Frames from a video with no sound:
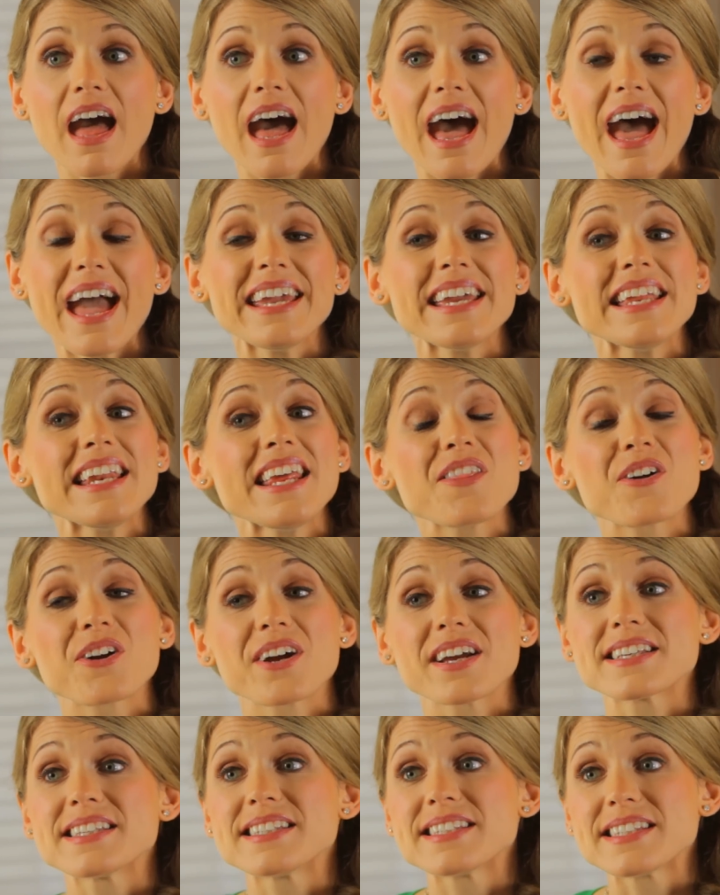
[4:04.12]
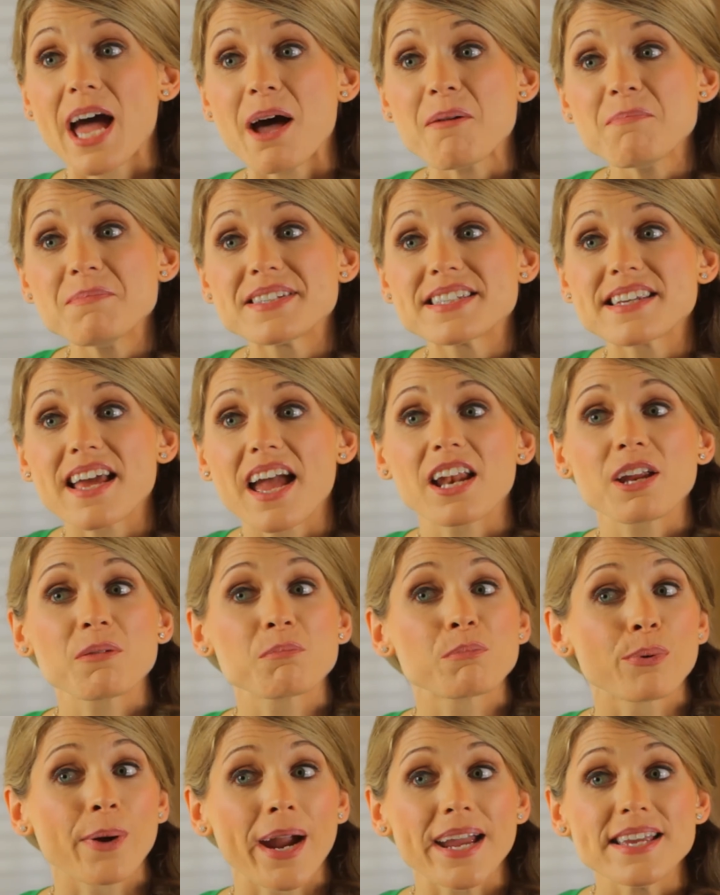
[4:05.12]
I can either accept and
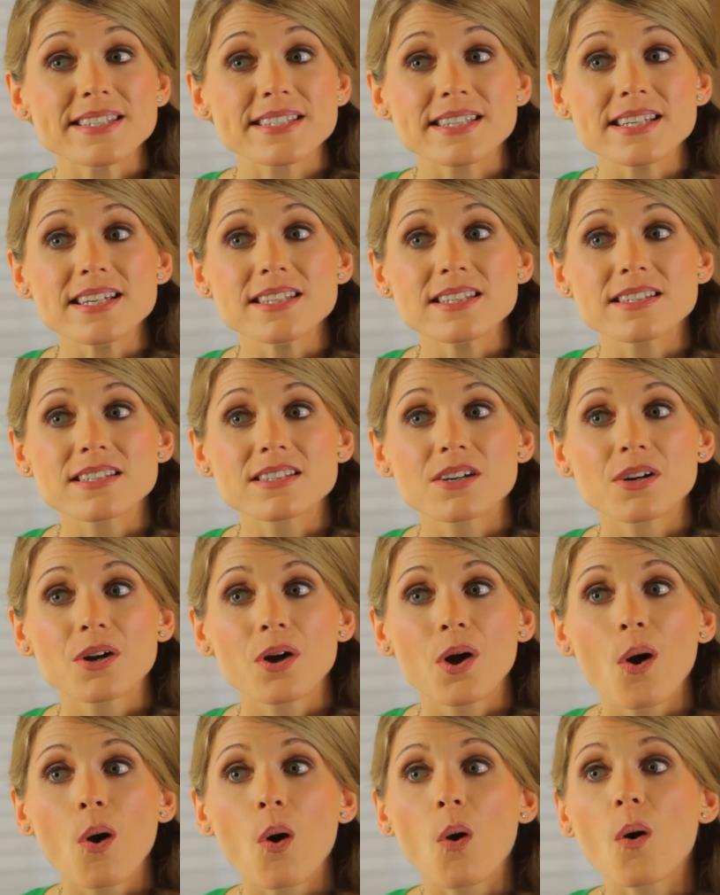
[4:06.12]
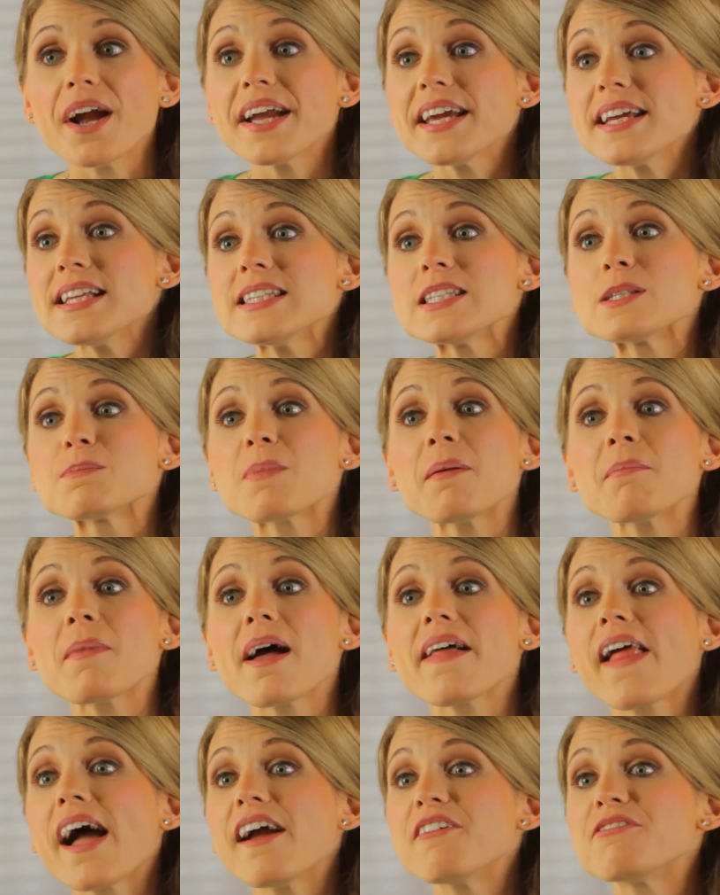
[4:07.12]
embrace this, or I can spend
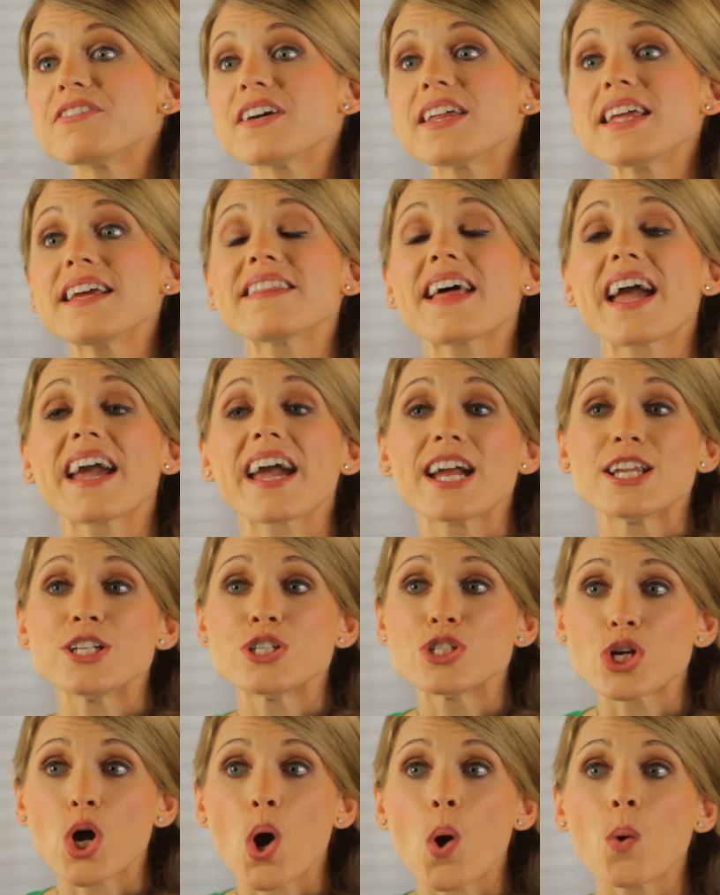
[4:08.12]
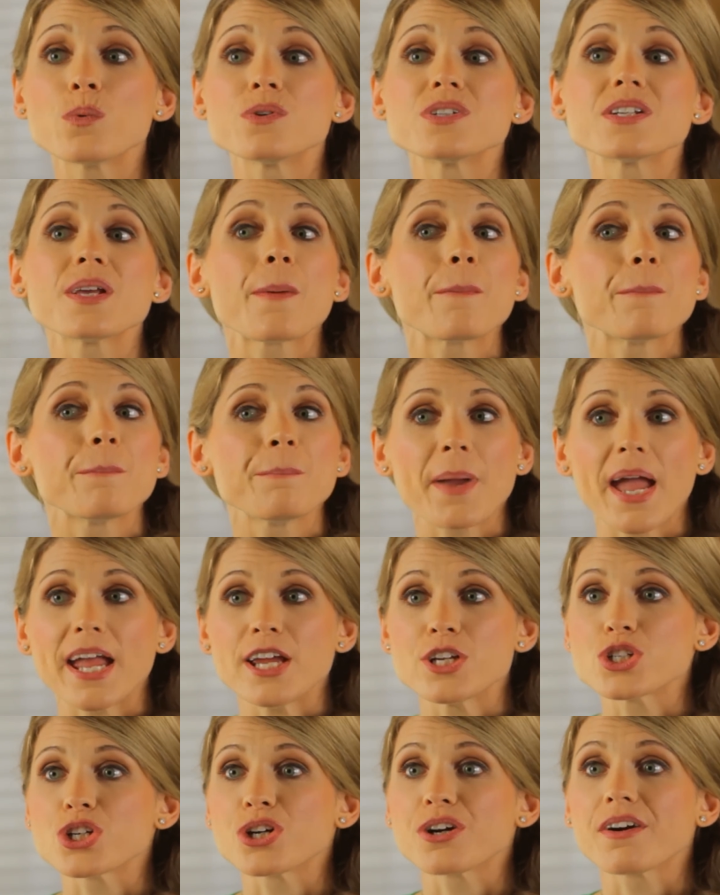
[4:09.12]
my life feeling like I don't
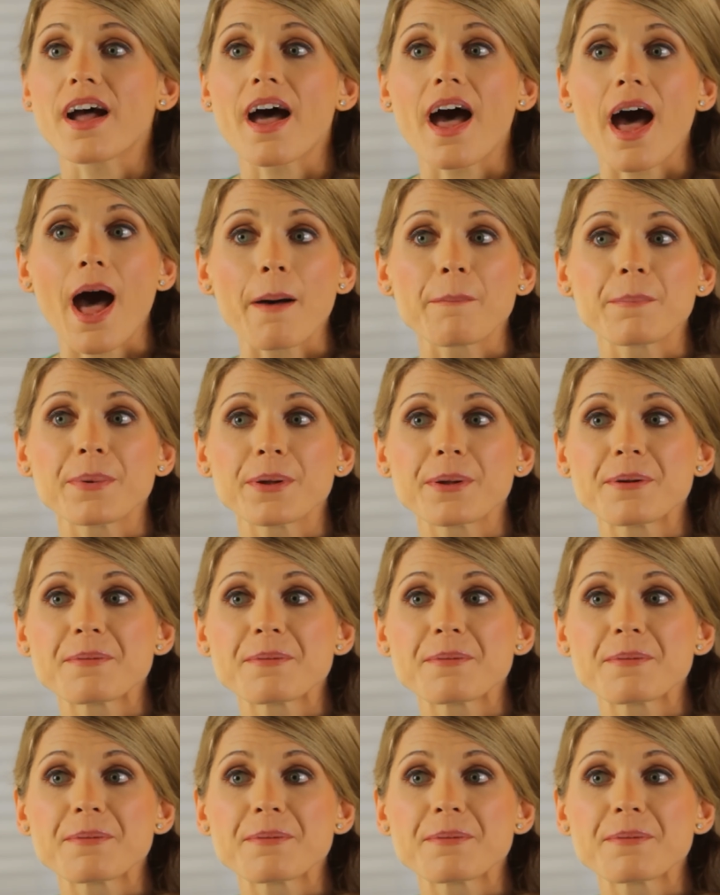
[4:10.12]
measure up.